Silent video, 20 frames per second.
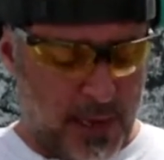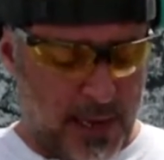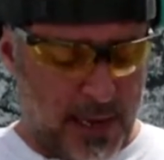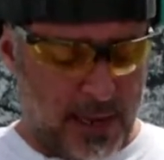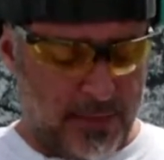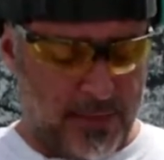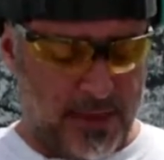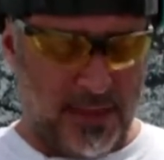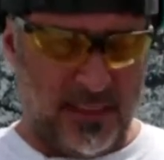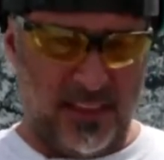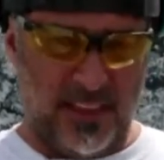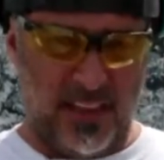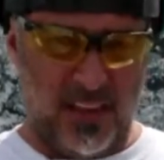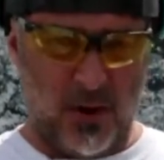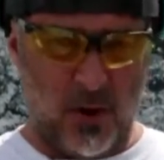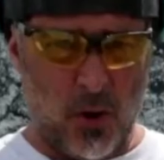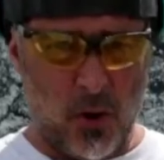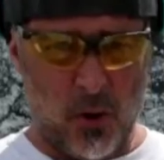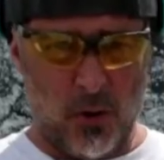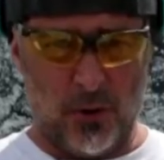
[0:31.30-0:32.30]
and then
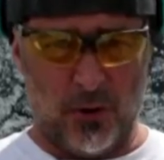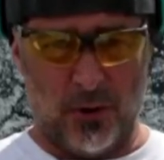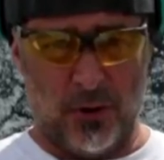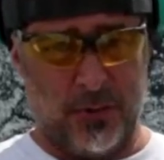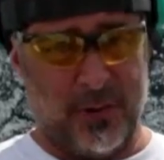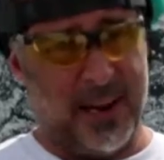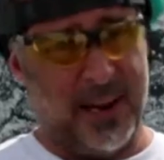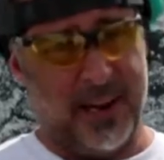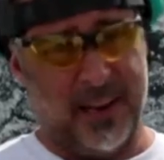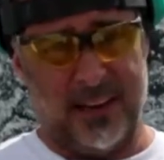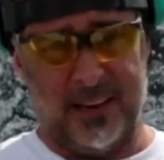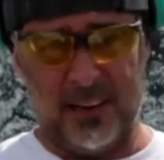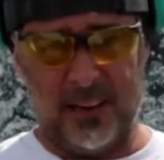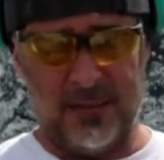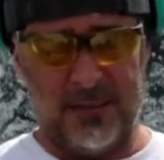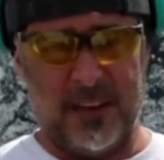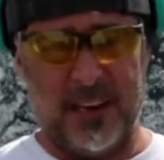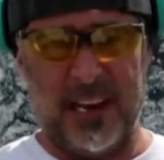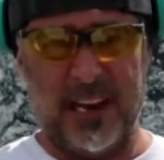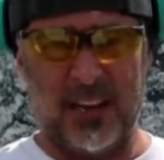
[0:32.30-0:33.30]
the owner ran into
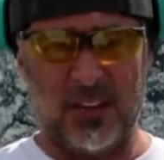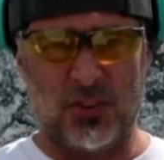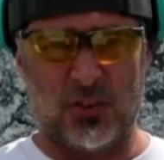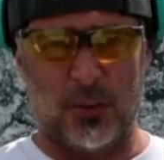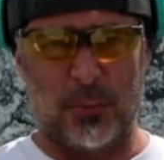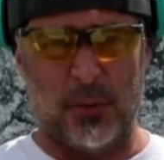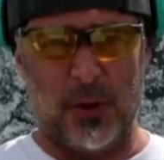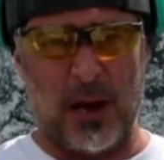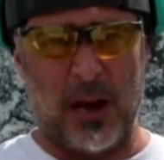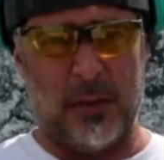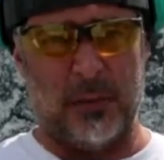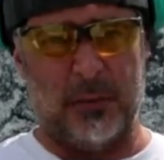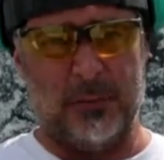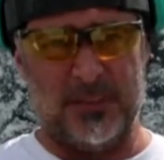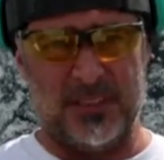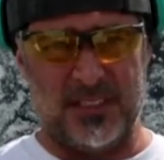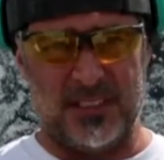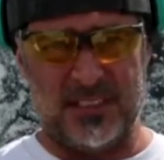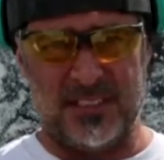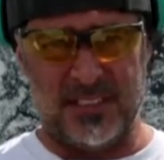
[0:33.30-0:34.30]
financial
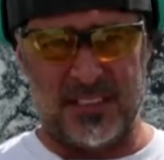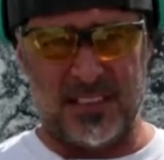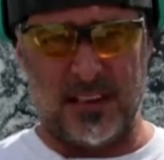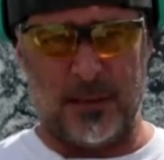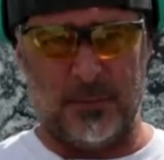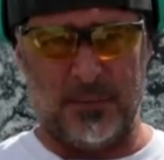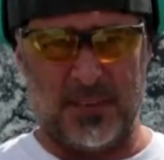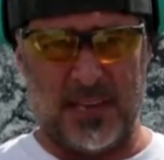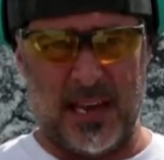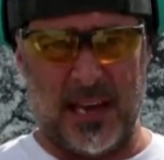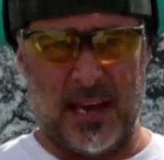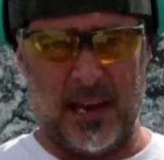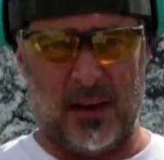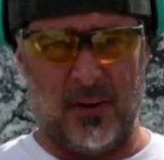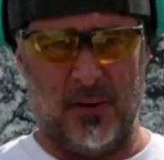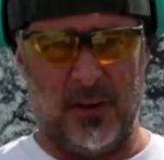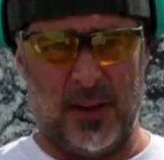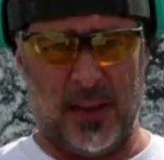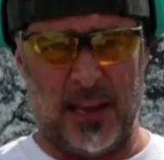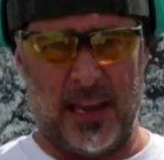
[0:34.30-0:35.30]
problems and skipped
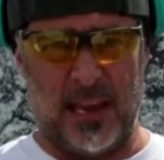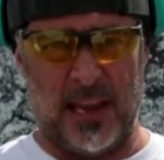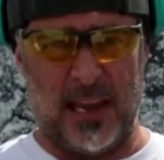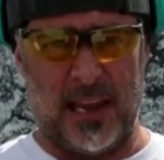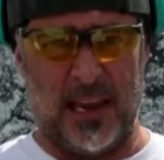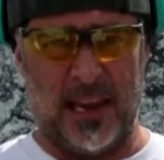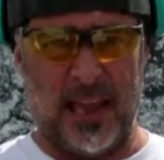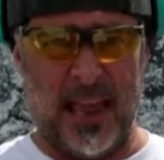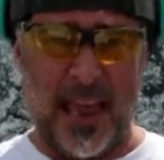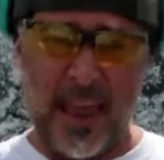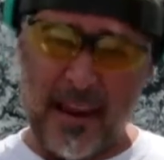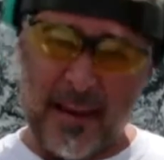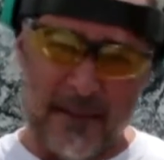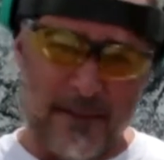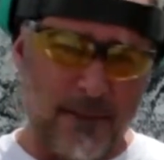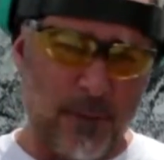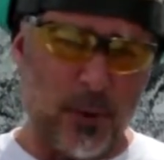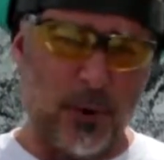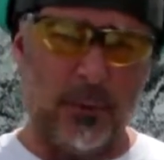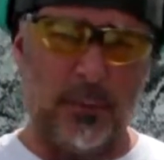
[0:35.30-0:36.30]
town and
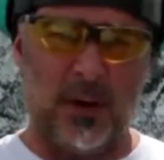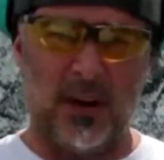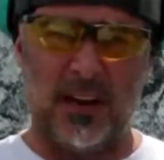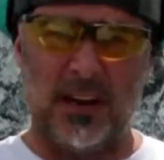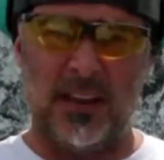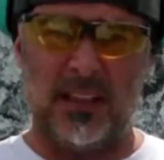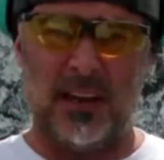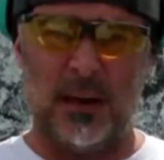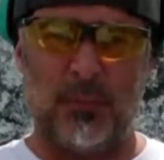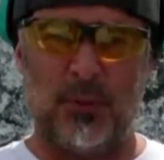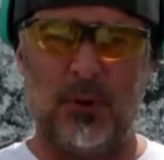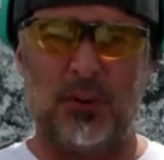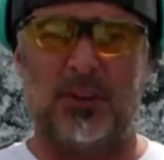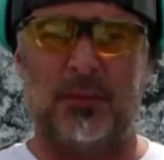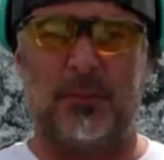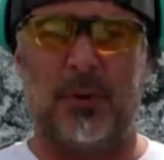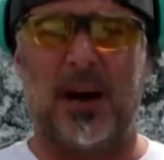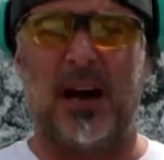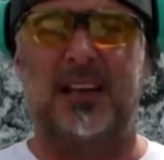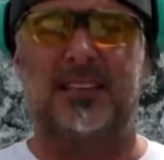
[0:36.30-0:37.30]
everybody that put
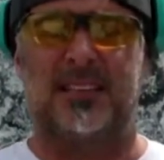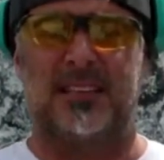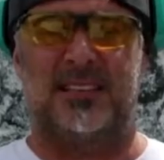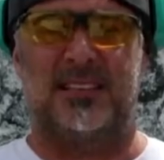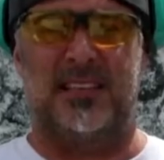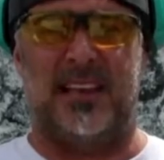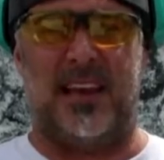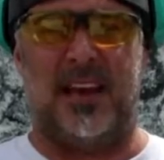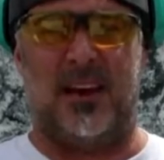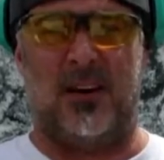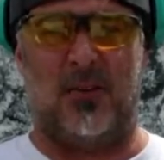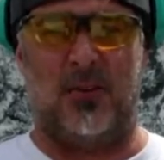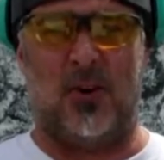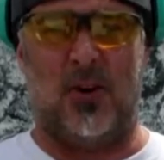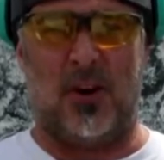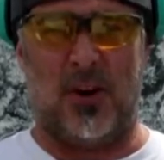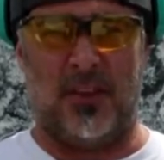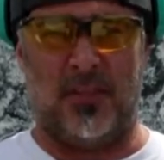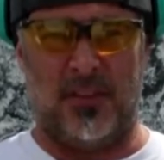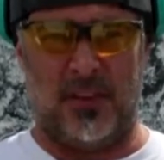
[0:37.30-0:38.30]
deposits down
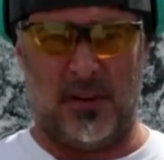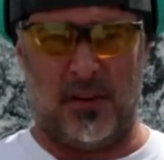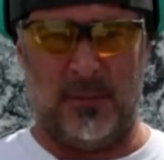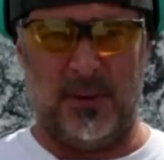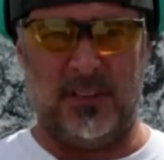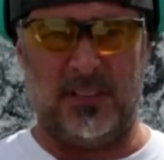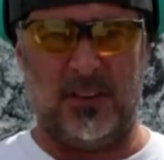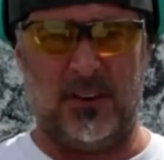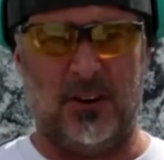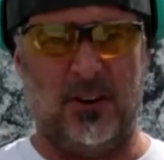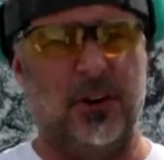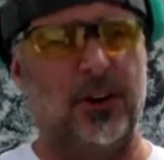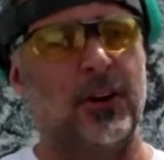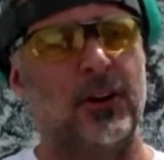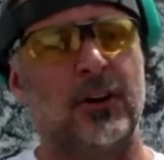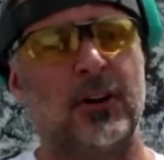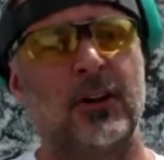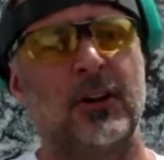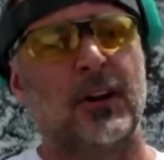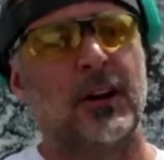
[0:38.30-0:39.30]
on their
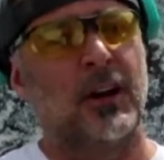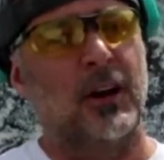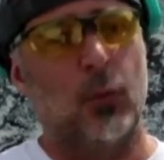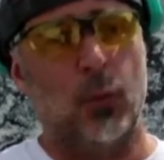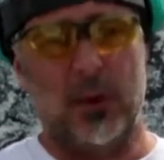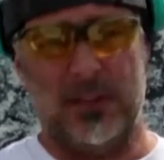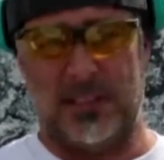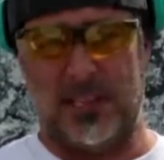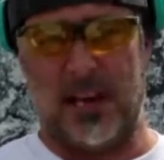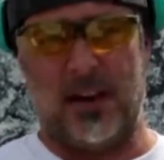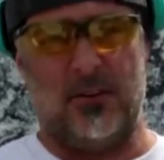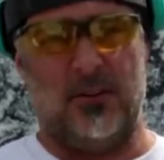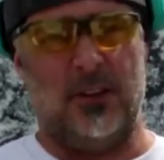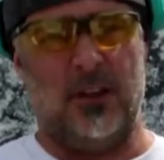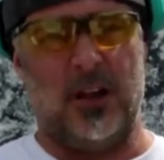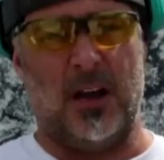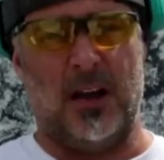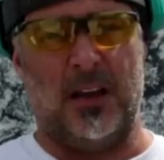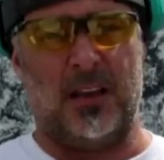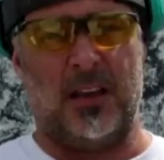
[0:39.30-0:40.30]
material was out of
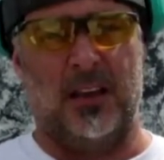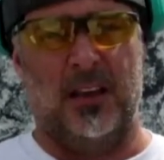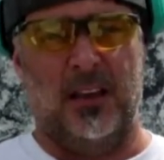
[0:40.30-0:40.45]
luck